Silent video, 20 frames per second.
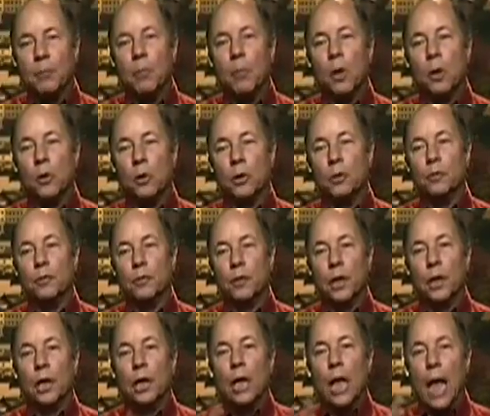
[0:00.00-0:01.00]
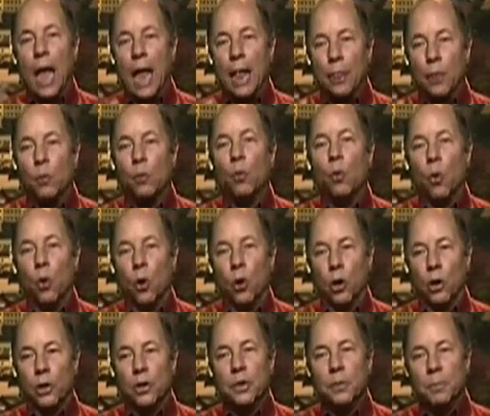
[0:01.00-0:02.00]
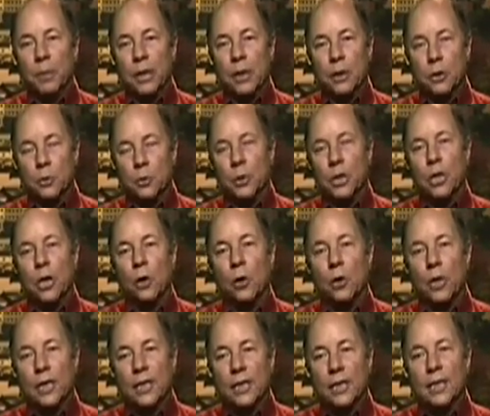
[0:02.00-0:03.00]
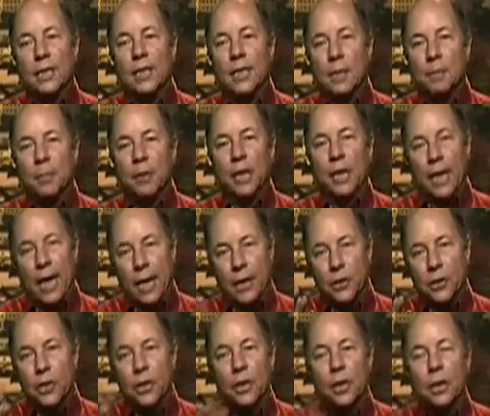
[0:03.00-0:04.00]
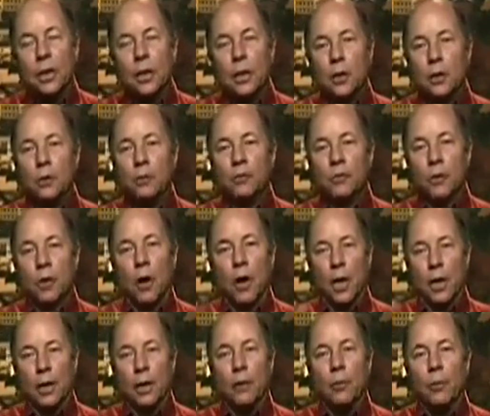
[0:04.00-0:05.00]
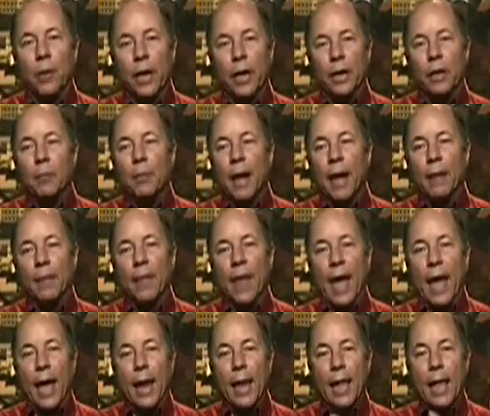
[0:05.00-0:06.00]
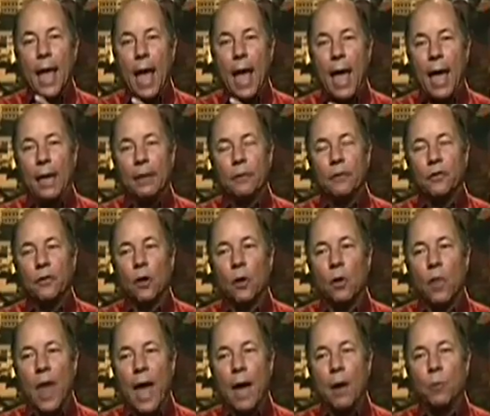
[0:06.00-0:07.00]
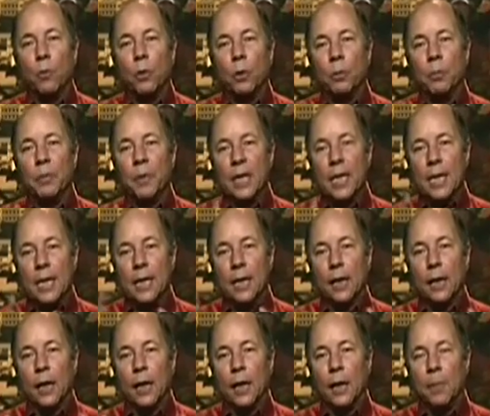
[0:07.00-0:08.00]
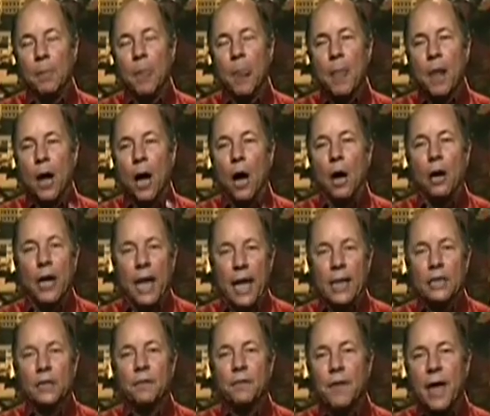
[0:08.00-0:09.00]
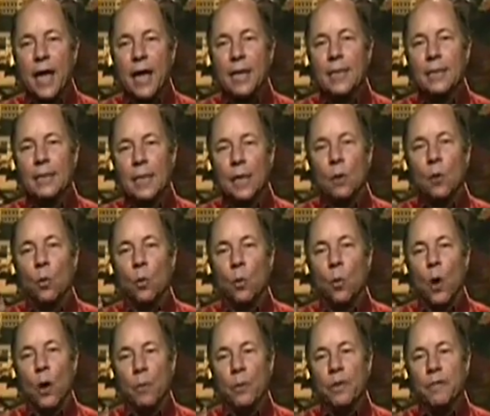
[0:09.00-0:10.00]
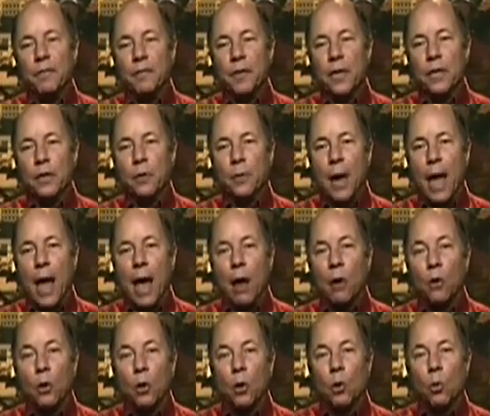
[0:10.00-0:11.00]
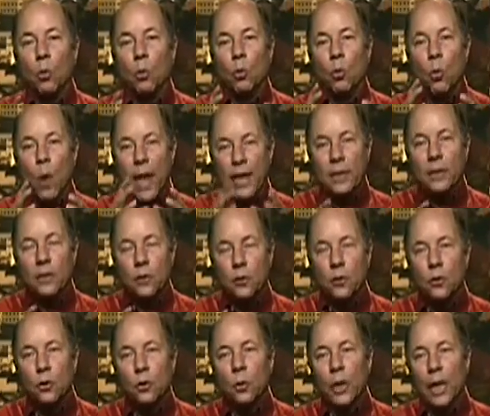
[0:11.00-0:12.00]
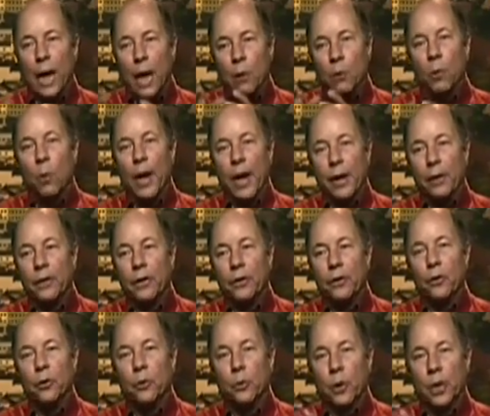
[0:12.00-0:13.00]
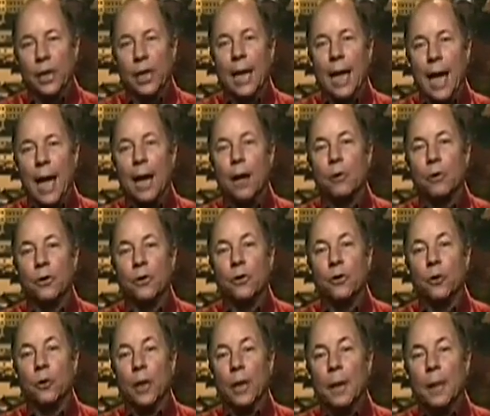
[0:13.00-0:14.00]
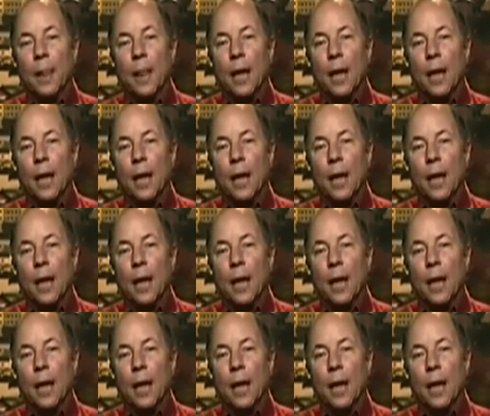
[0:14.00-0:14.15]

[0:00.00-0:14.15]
motive and the wars, because we know there's a deep connection. You've talked and written about that. And so that will be our next phase, when we figure out when to do it and where to do it and how to do it.